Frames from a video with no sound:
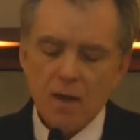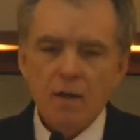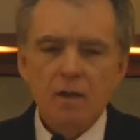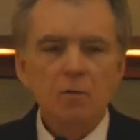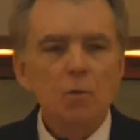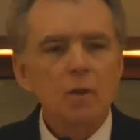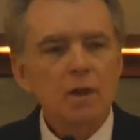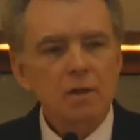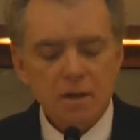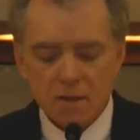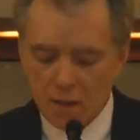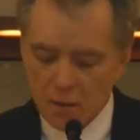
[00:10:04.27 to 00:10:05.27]
and
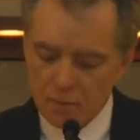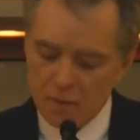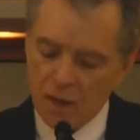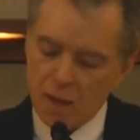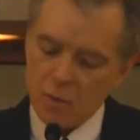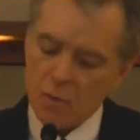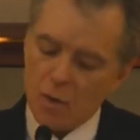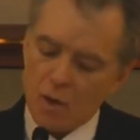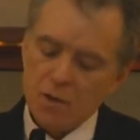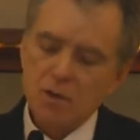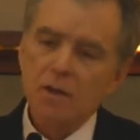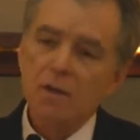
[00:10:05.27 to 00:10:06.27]
weekly Downton Abbey
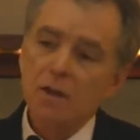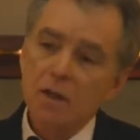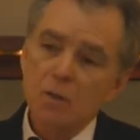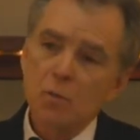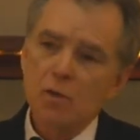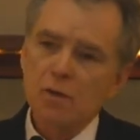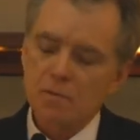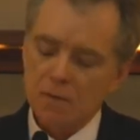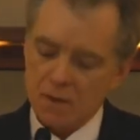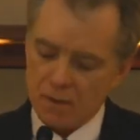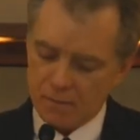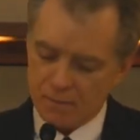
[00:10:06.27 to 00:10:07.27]
watching and debriefing.